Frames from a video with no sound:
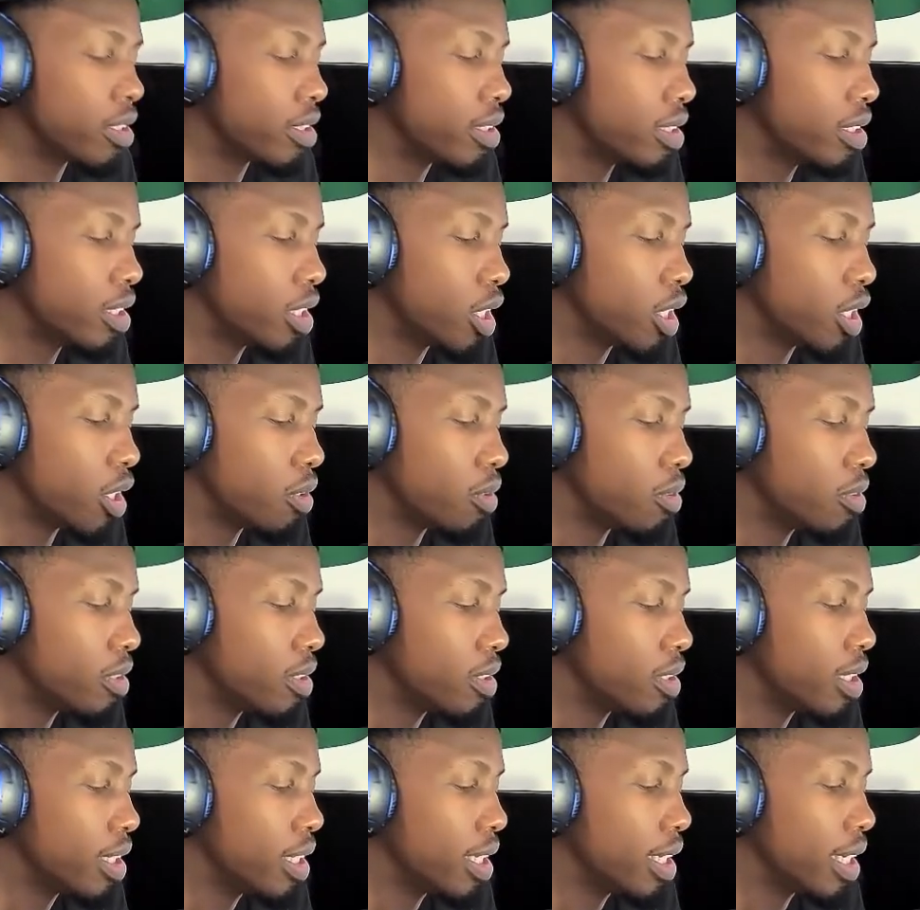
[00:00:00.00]
You know,
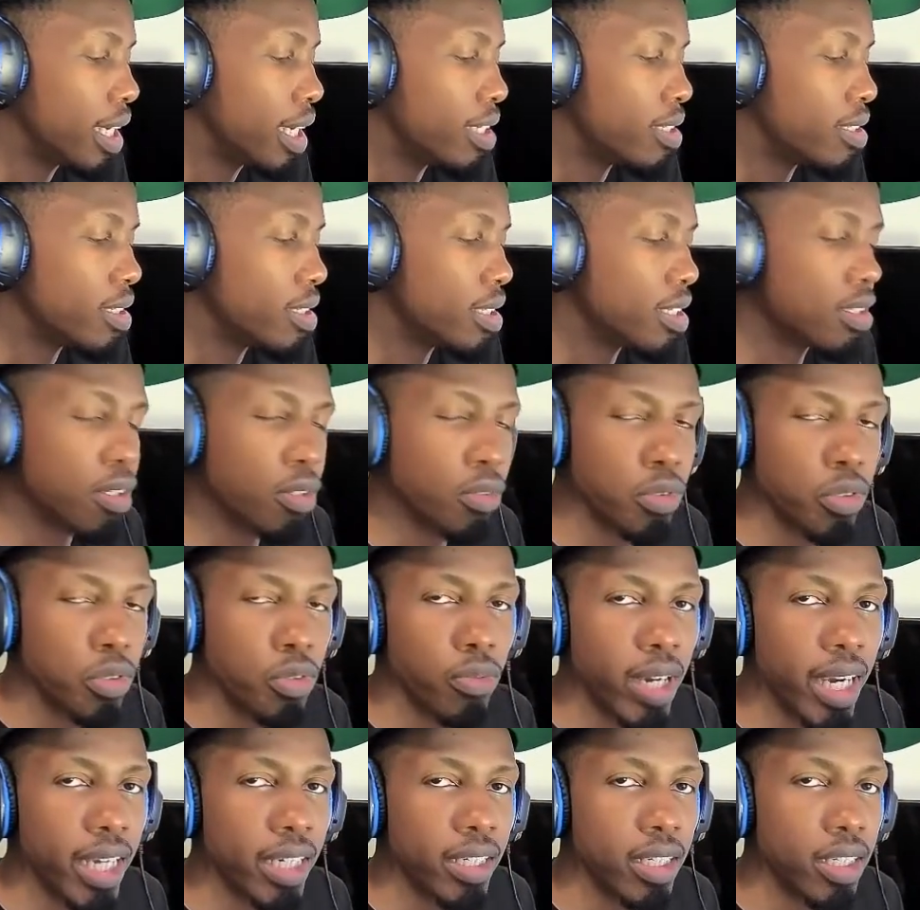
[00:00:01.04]
it's only
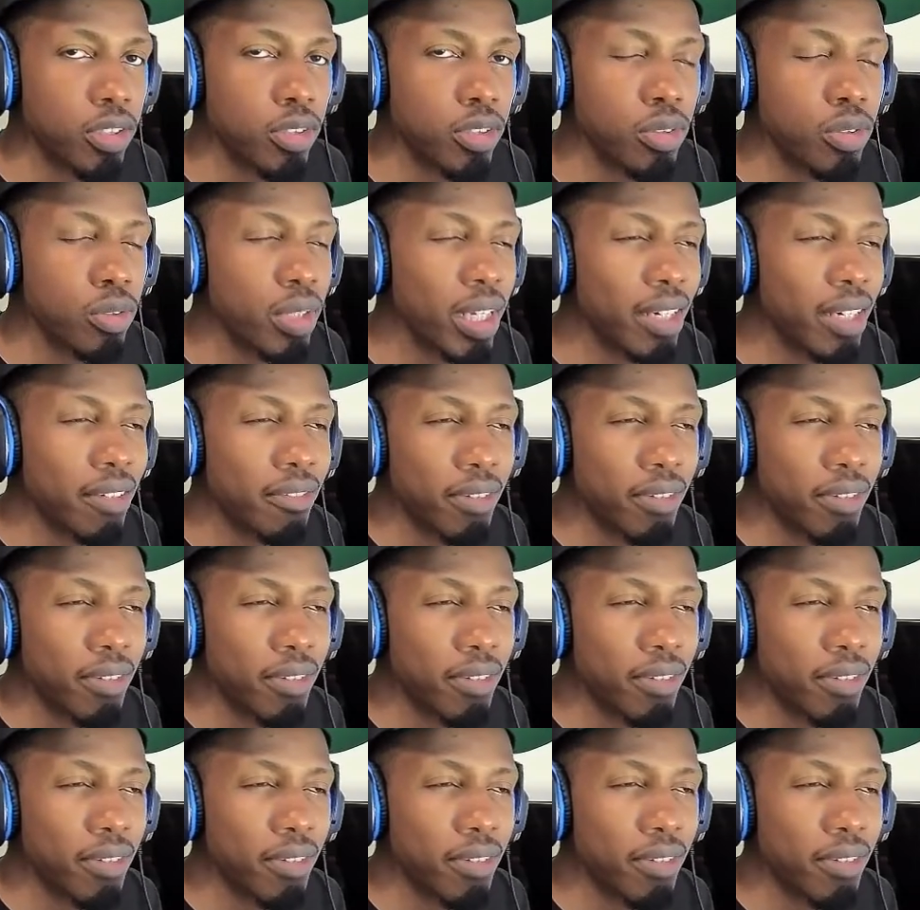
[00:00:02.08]
right that you do that.